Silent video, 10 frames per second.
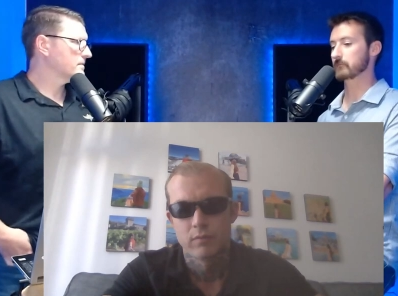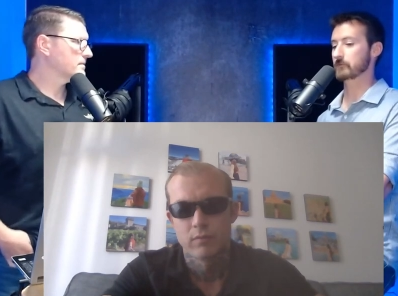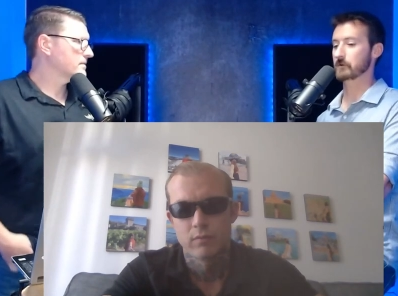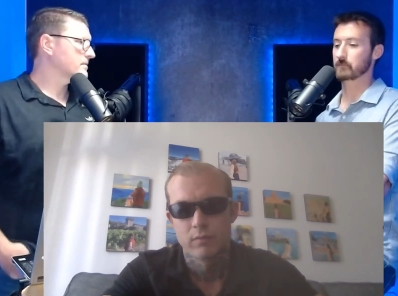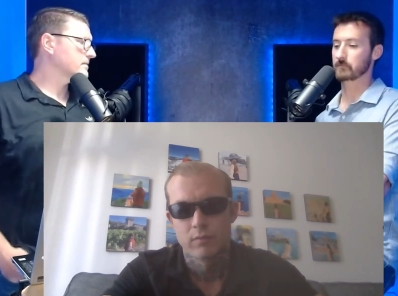
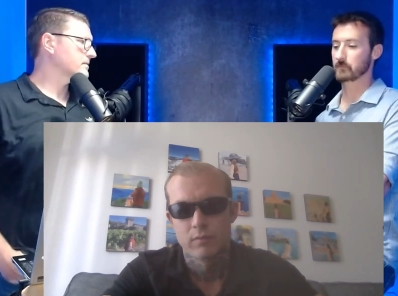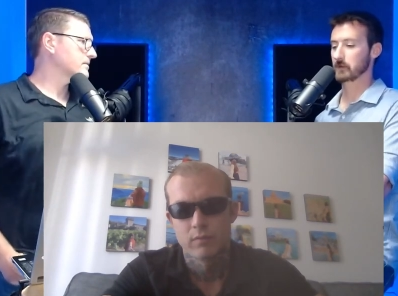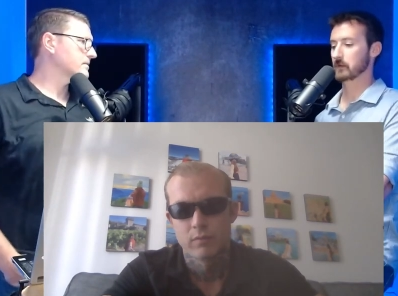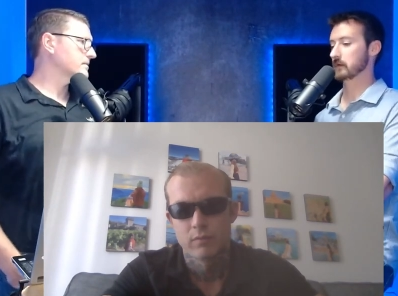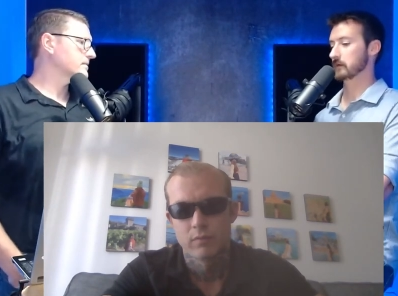Speaker 1: are, where you came
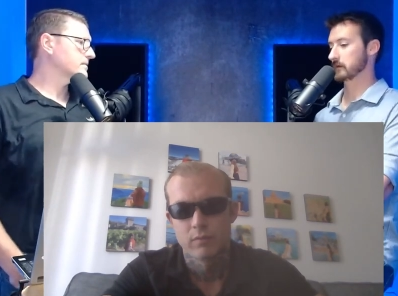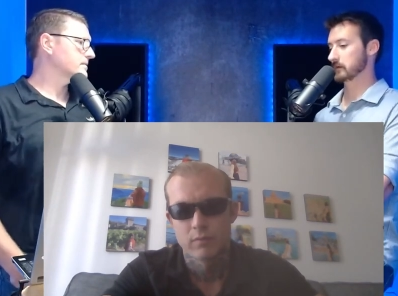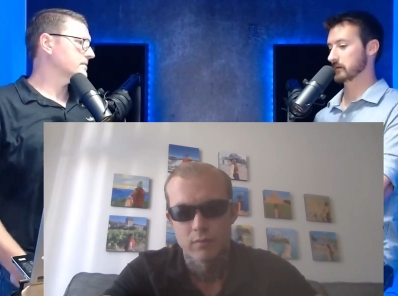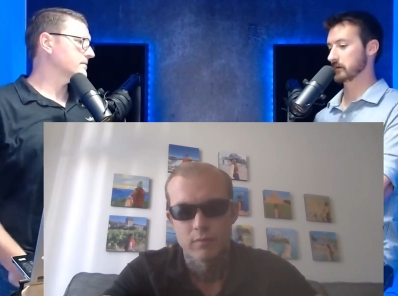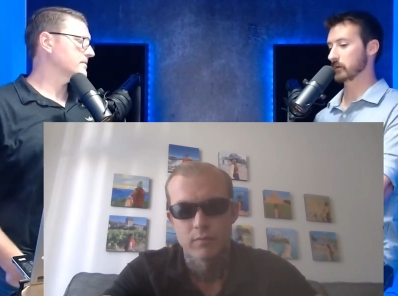from,
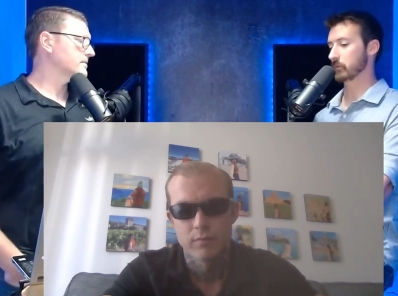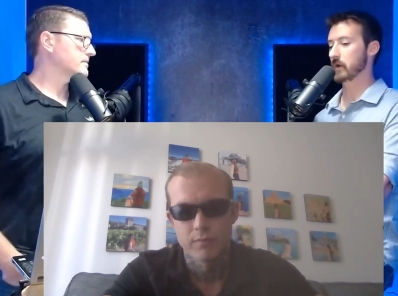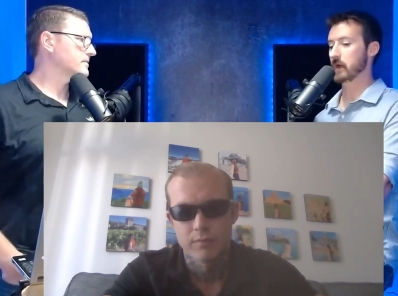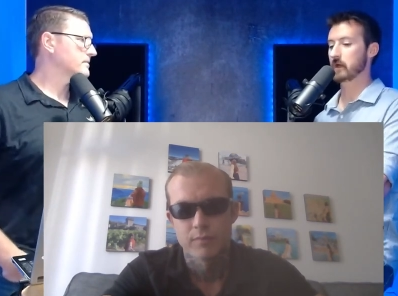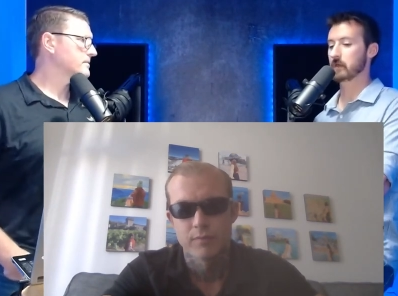
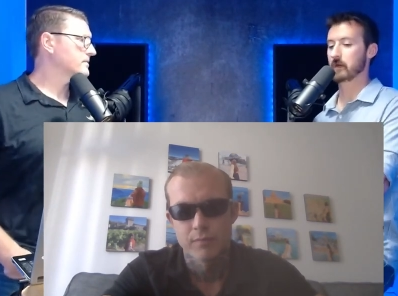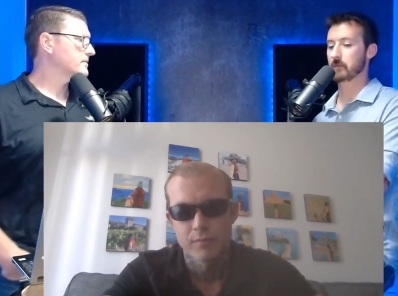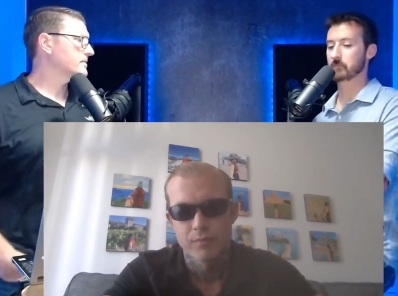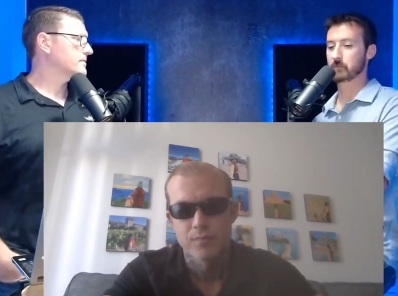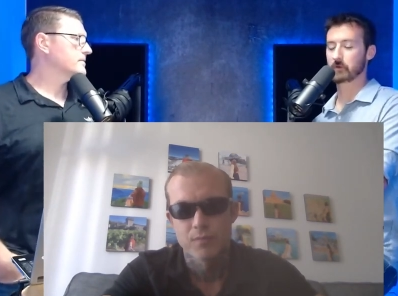in a
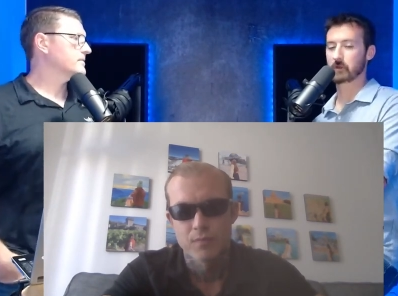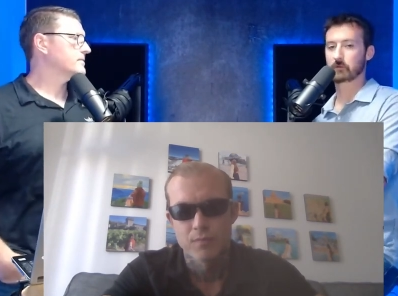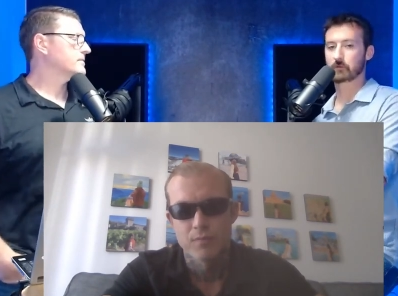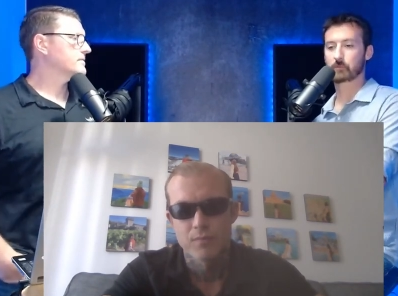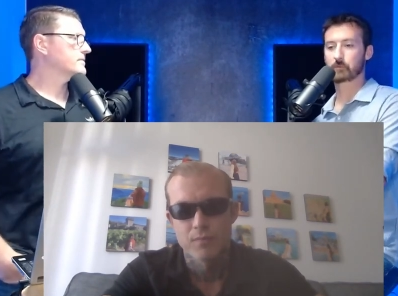way
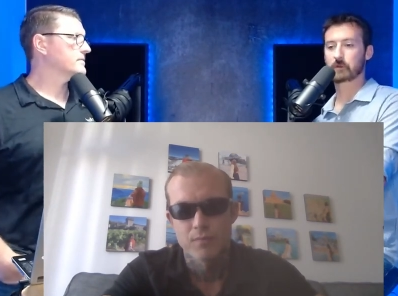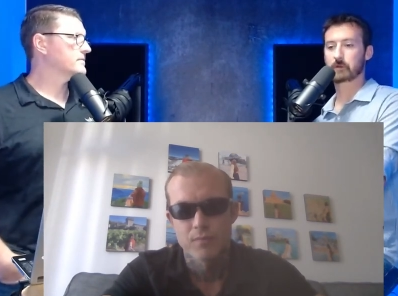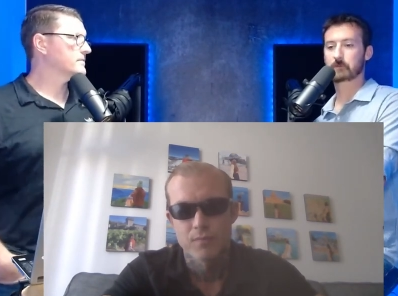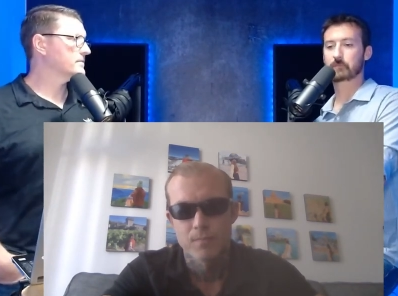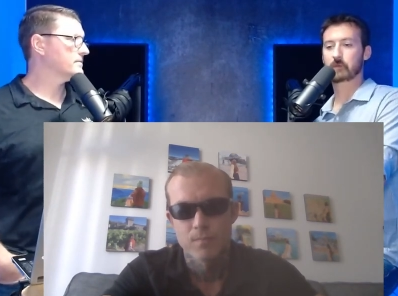that people
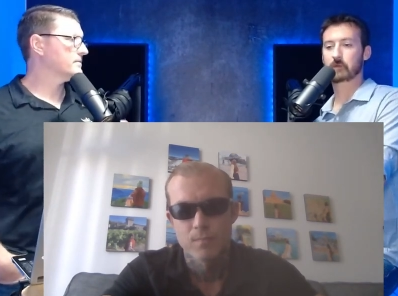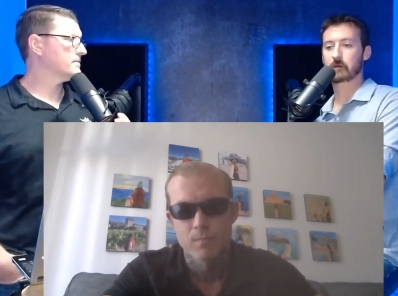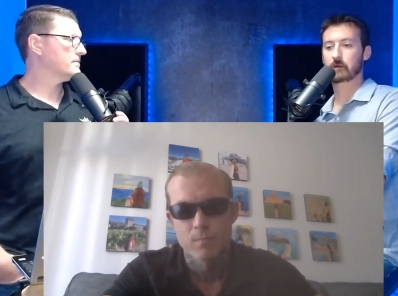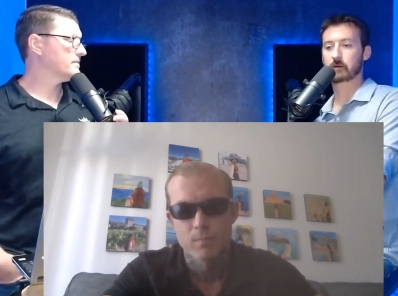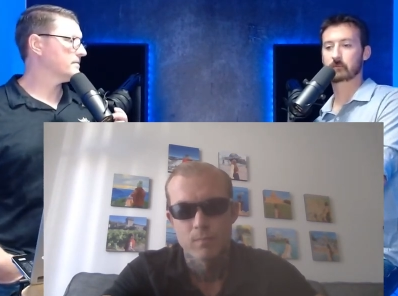can interpret
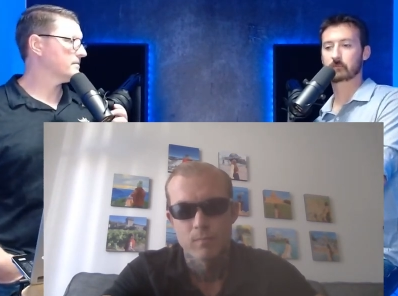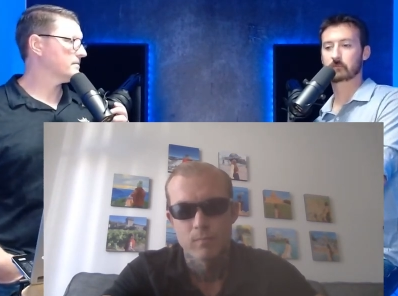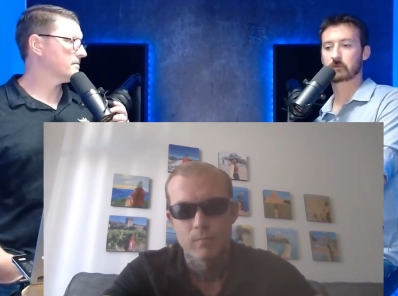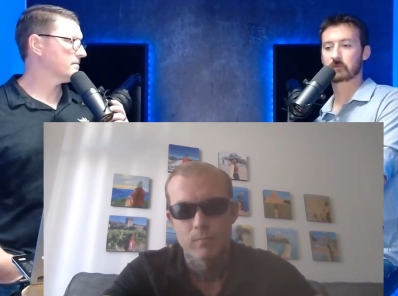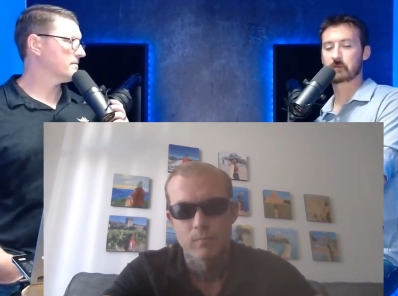it
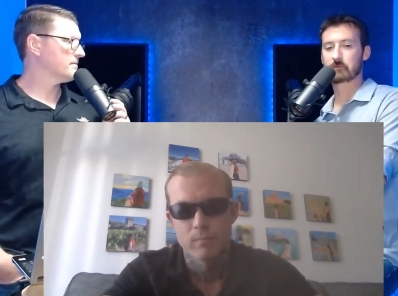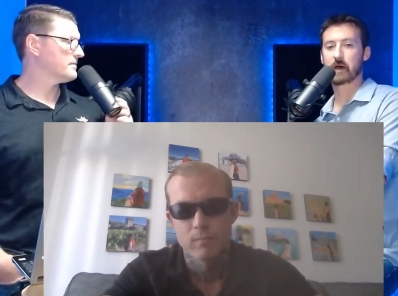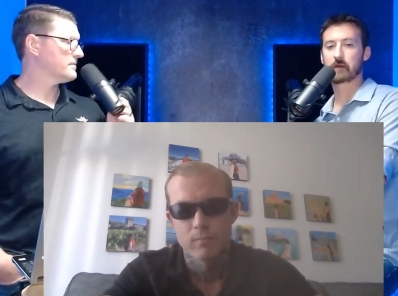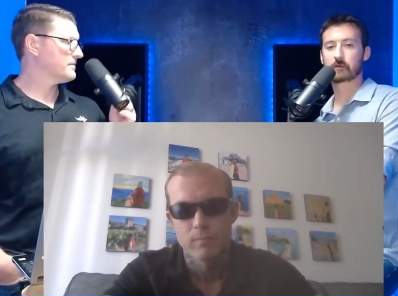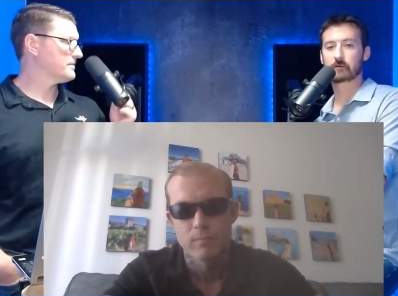um,
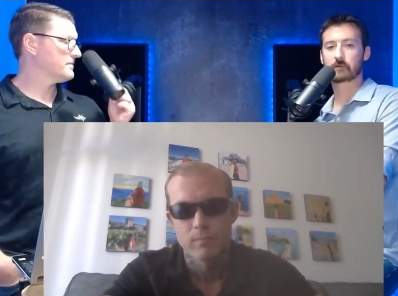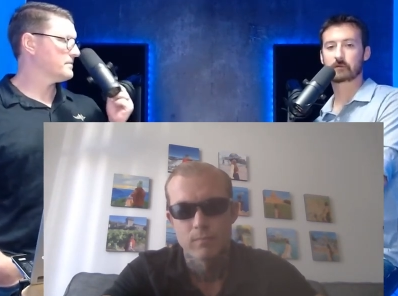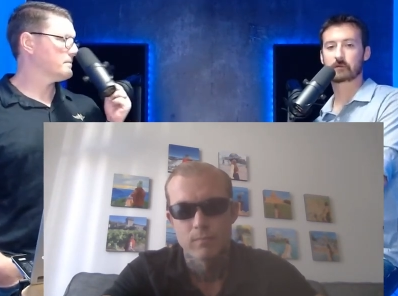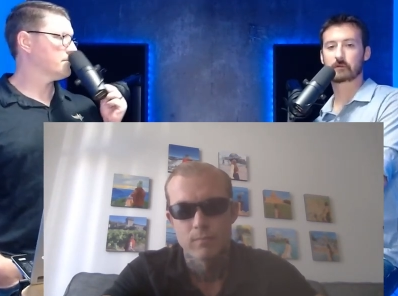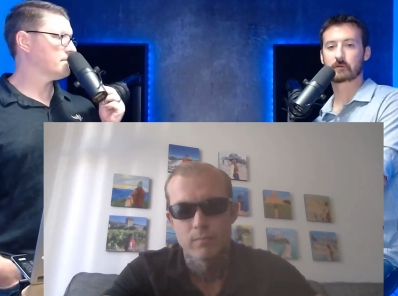to see
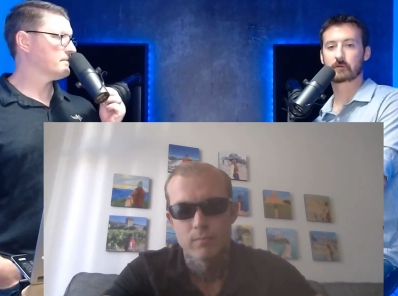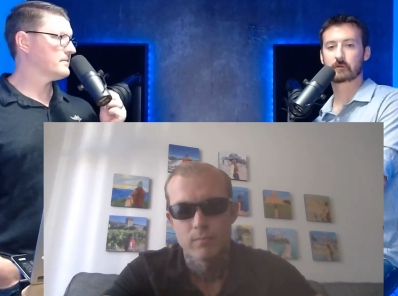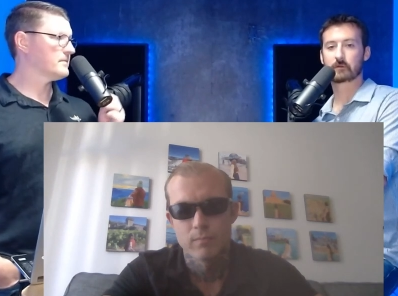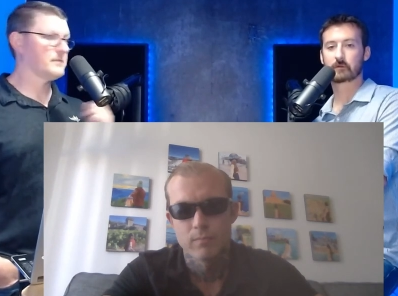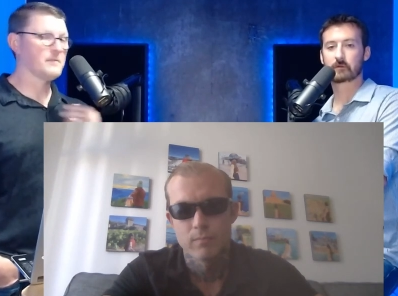value.
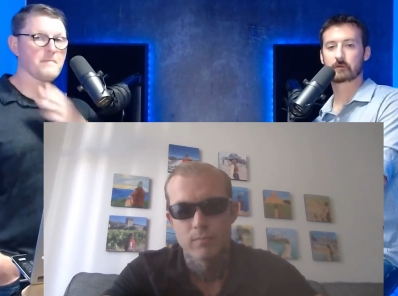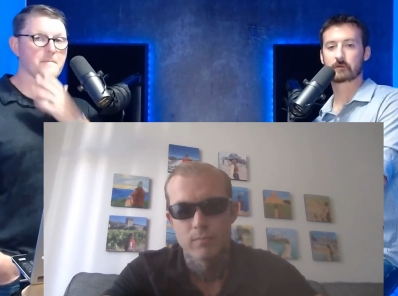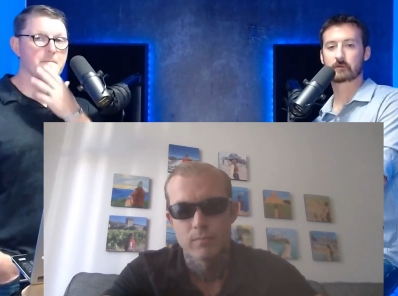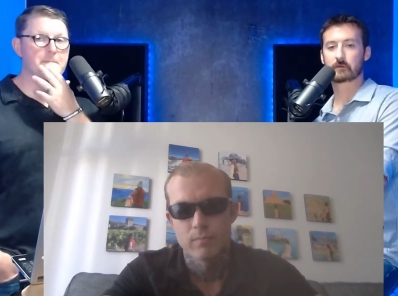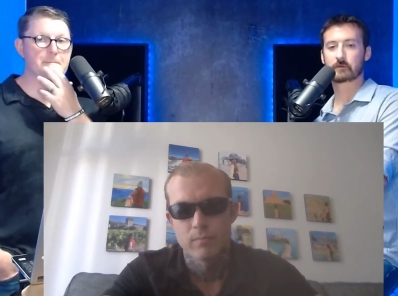
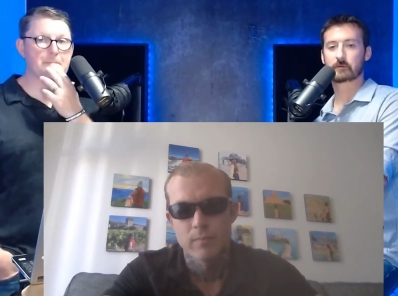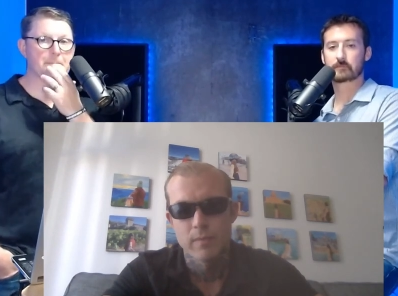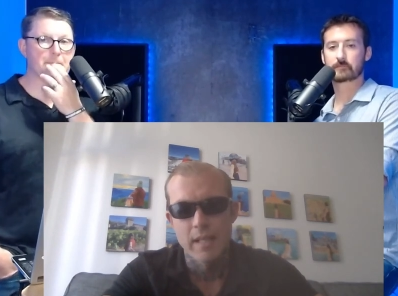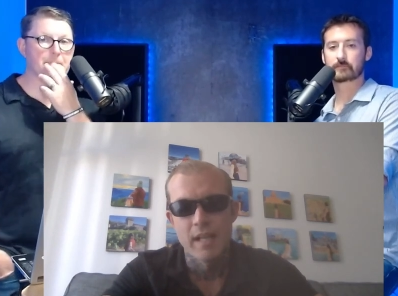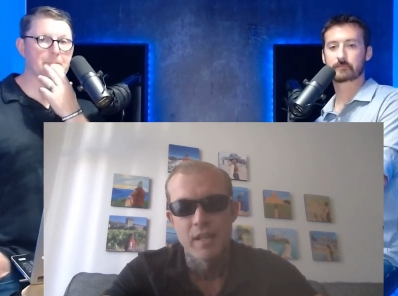
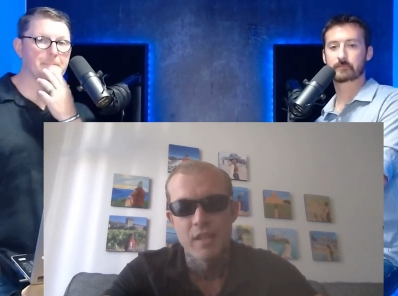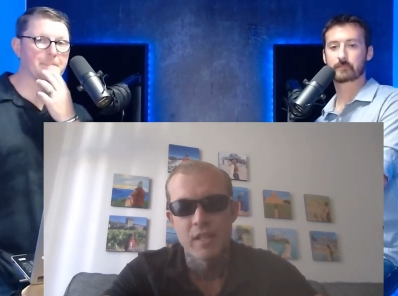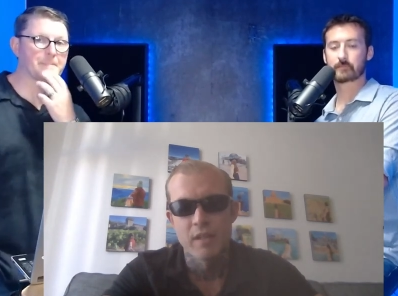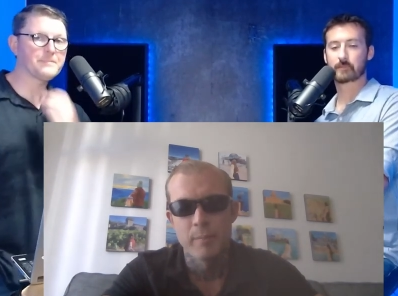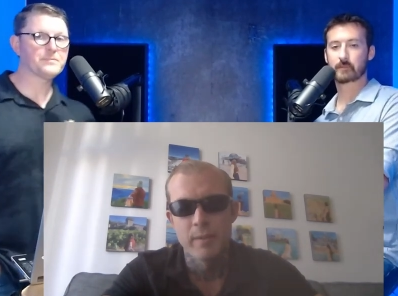
Speaker 2: And I
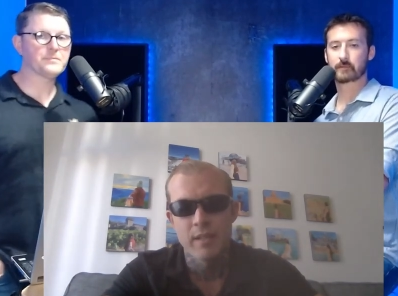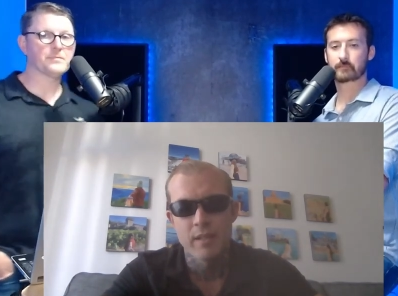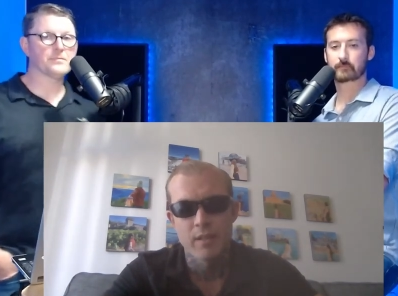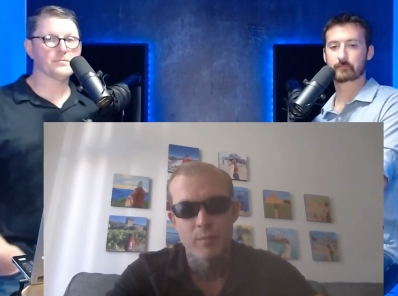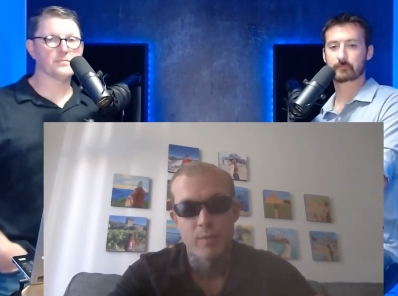think a
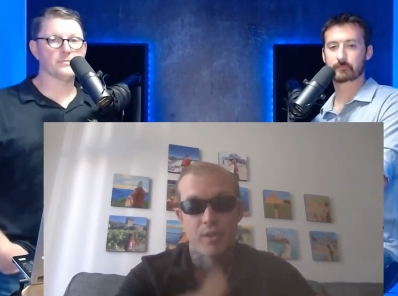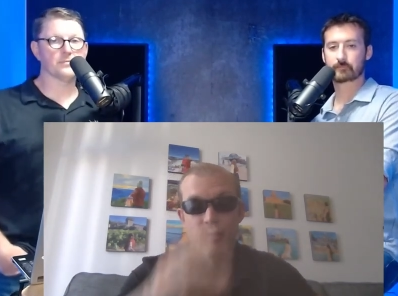big